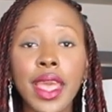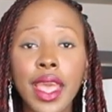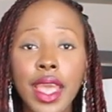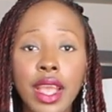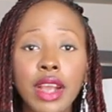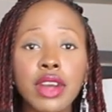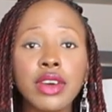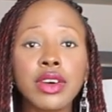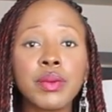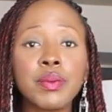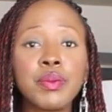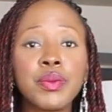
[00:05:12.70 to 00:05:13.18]

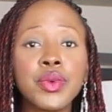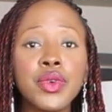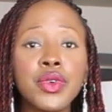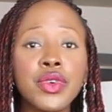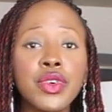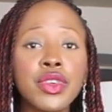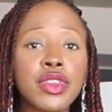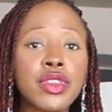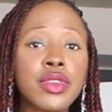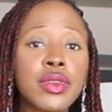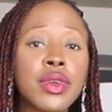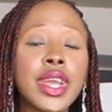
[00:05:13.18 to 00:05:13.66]
ankle
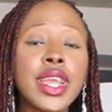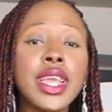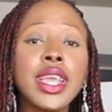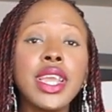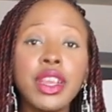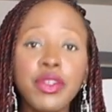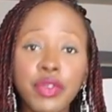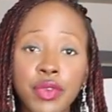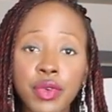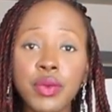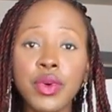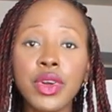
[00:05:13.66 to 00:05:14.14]
boots,
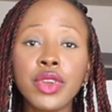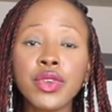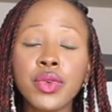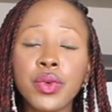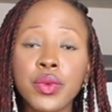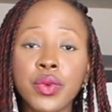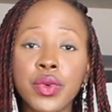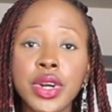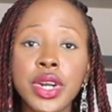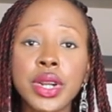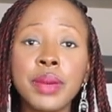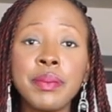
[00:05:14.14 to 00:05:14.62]
if you want
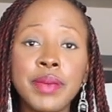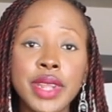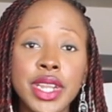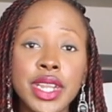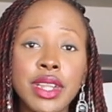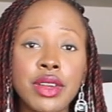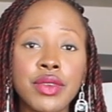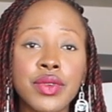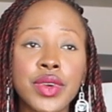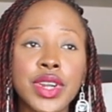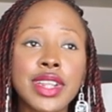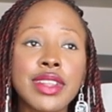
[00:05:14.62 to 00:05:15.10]
to wear
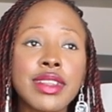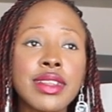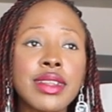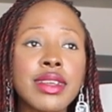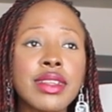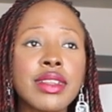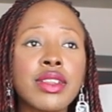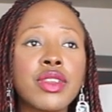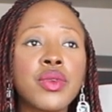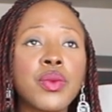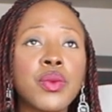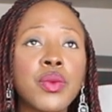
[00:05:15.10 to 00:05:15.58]
mini
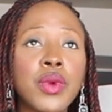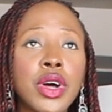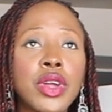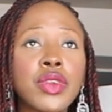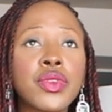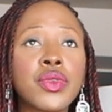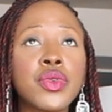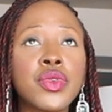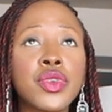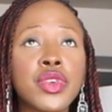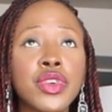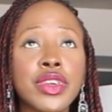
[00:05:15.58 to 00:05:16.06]
dresses, you
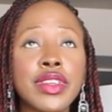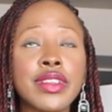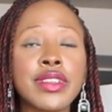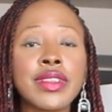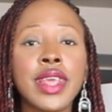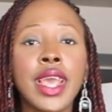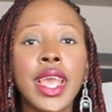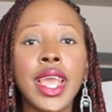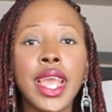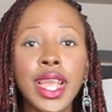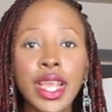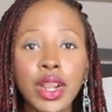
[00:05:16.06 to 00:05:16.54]
want to
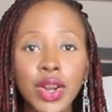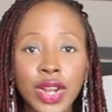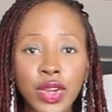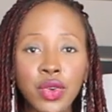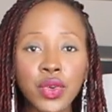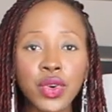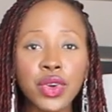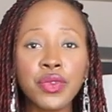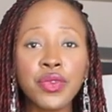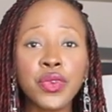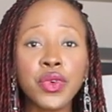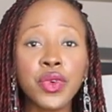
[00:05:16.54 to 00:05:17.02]
just
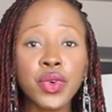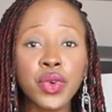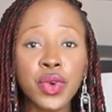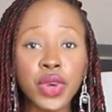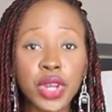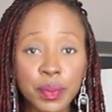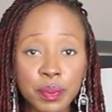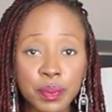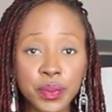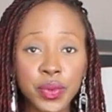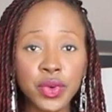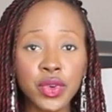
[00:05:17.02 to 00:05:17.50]
look
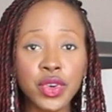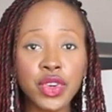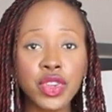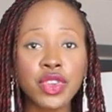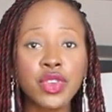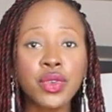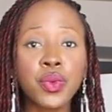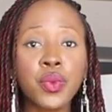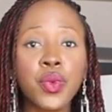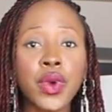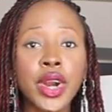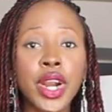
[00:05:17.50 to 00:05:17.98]
for
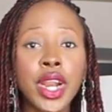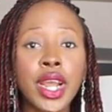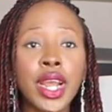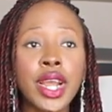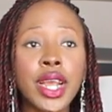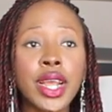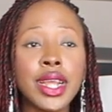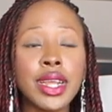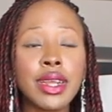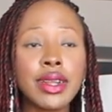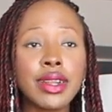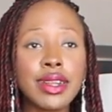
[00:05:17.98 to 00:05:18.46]
boots
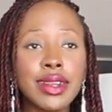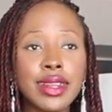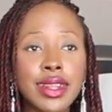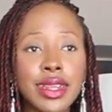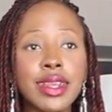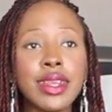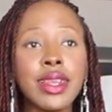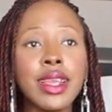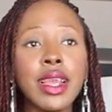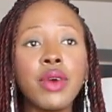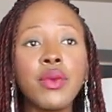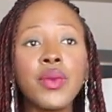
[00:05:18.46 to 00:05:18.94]
where
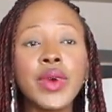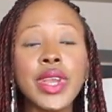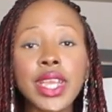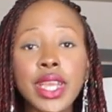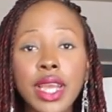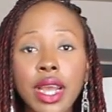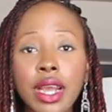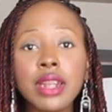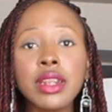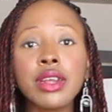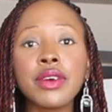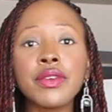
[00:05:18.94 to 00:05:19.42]
we
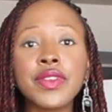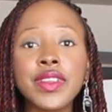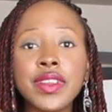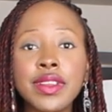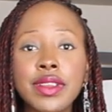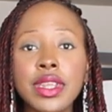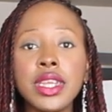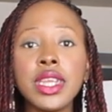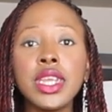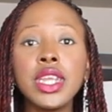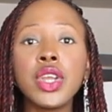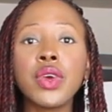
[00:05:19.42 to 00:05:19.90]
kind of
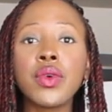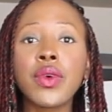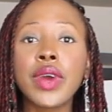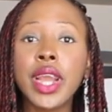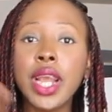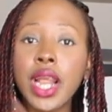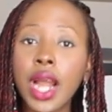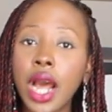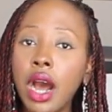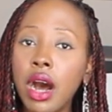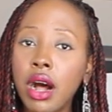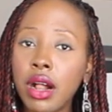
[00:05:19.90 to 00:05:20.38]
see your
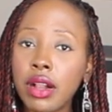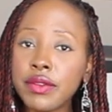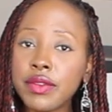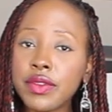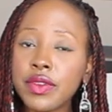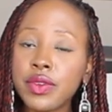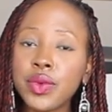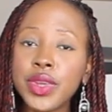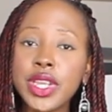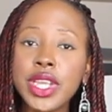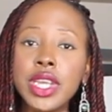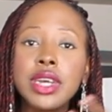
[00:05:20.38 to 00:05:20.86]

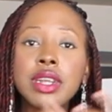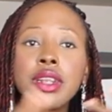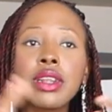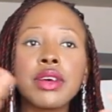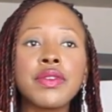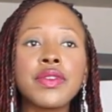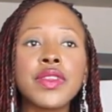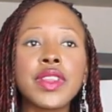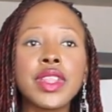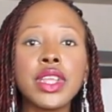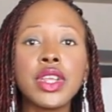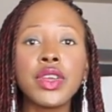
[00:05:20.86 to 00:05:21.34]
calves, we kind
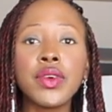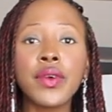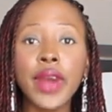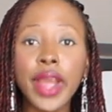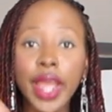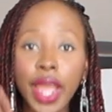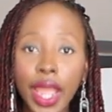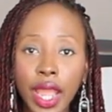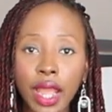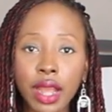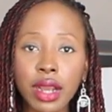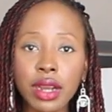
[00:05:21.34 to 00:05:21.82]
of see
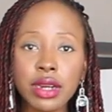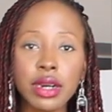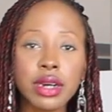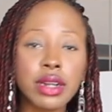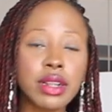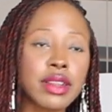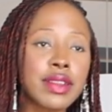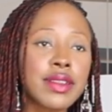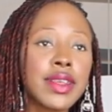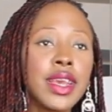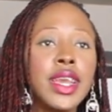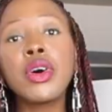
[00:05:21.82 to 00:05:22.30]
your
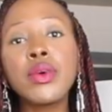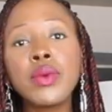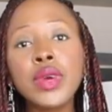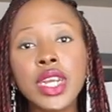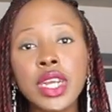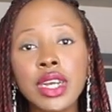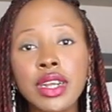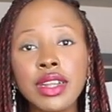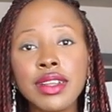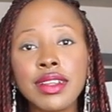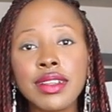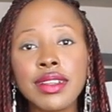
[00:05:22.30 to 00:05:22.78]
ankles. The more
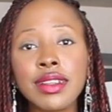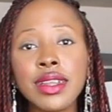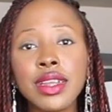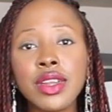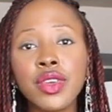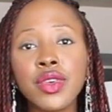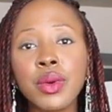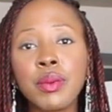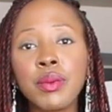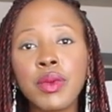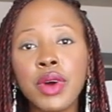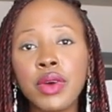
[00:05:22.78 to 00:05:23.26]
we're gonna
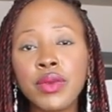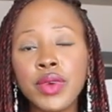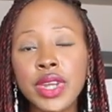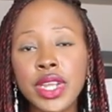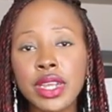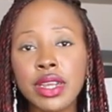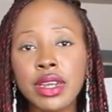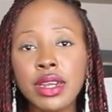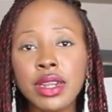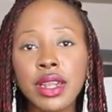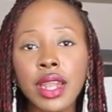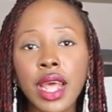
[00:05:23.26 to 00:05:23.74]
see, the more we
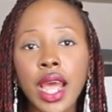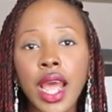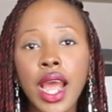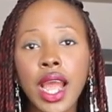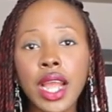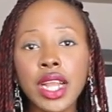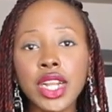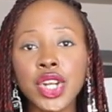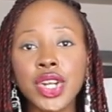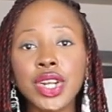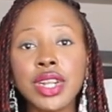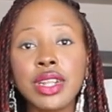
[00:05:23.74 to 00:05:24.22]
can
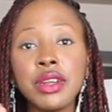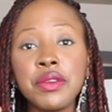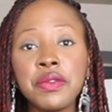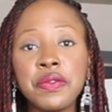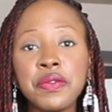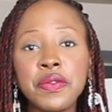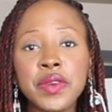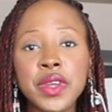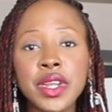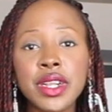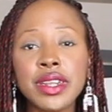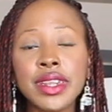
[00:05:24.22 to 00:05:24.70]
actually
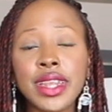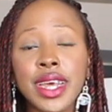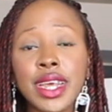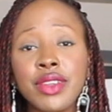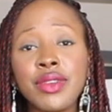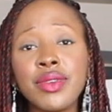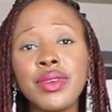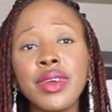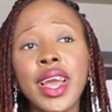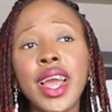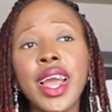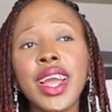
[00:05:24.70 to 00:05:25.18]
feel
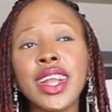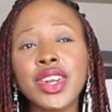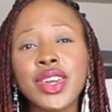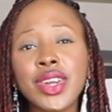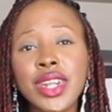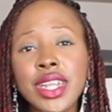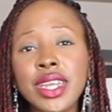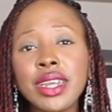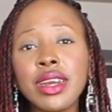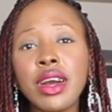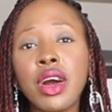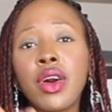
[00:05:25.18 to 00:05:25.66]
that you
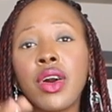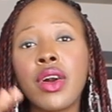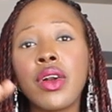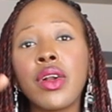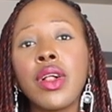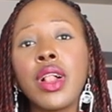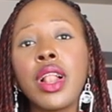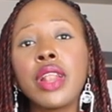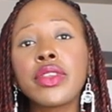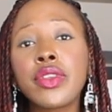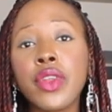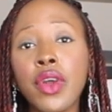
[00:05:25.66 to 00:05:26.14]
actually
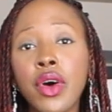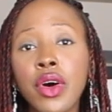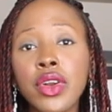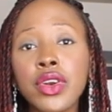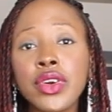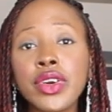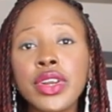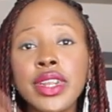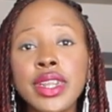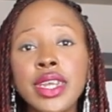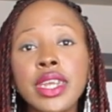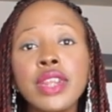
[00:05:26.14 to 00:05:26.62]
are
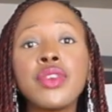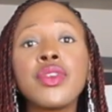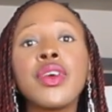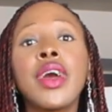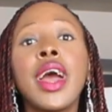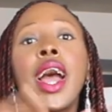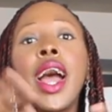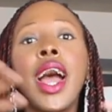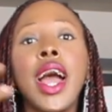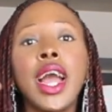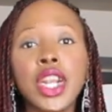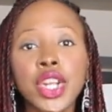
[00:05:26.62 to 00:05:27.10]
taller than you
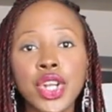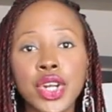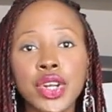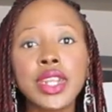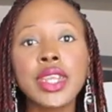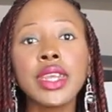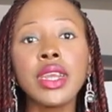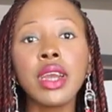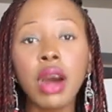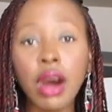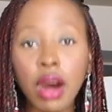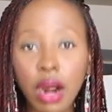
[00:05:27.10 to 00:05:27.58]

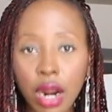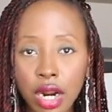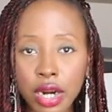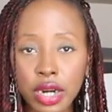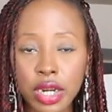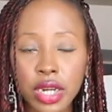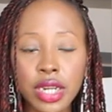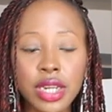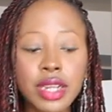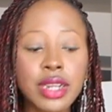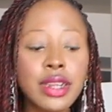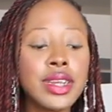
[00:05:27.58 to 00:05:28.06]
actually
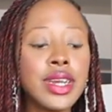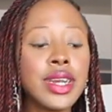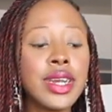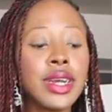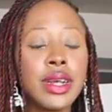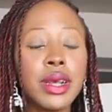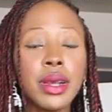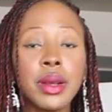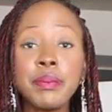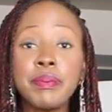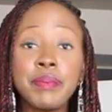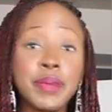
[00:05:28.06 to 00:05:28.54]
are,
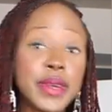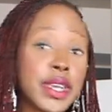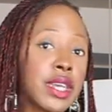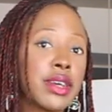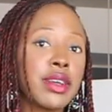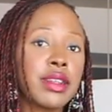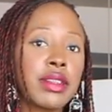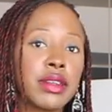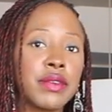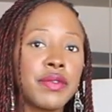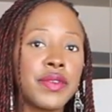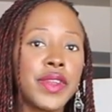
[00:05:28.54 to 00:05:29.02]

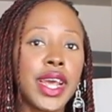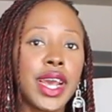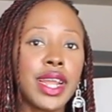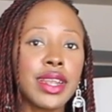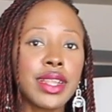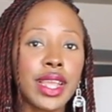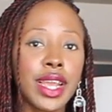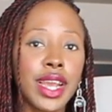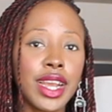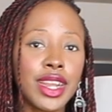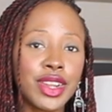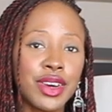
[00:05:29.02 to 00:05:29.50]
because of
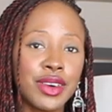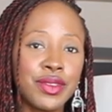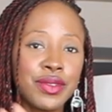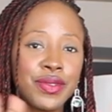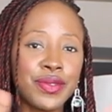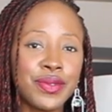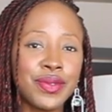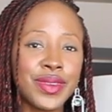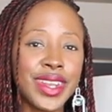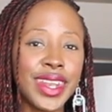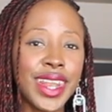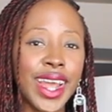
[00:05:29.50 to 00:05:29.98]
that kind
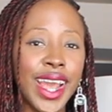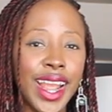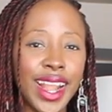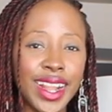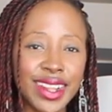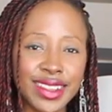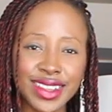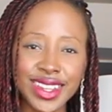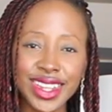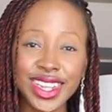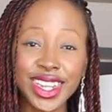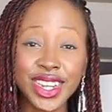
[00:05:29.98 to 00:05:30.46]
of
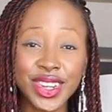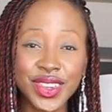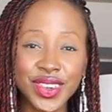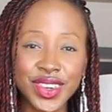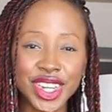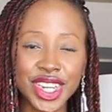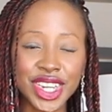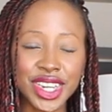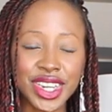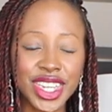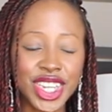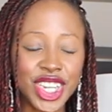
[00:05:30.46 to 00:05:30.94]
nice
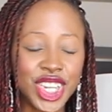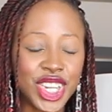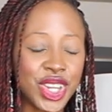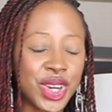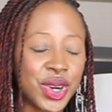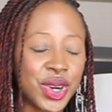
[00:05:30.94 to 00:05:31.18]
illusion, you